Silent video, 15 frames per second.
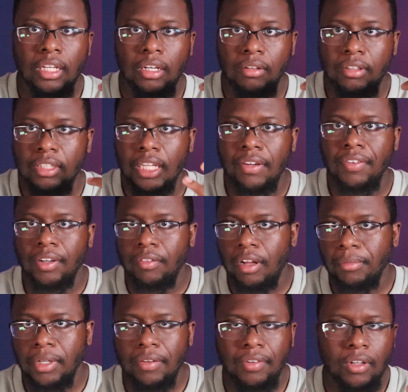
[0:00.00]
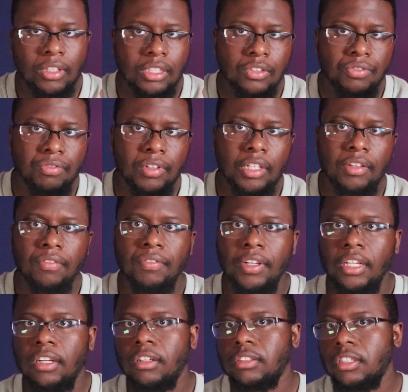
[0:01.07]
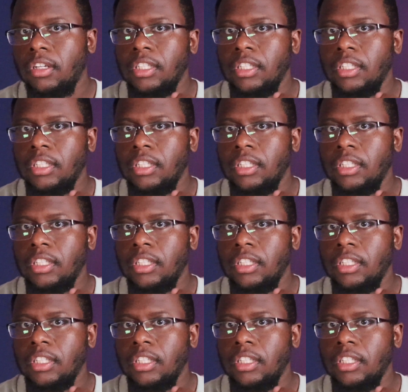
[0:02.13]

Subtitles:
you know, giving, while I'm giving all this free videos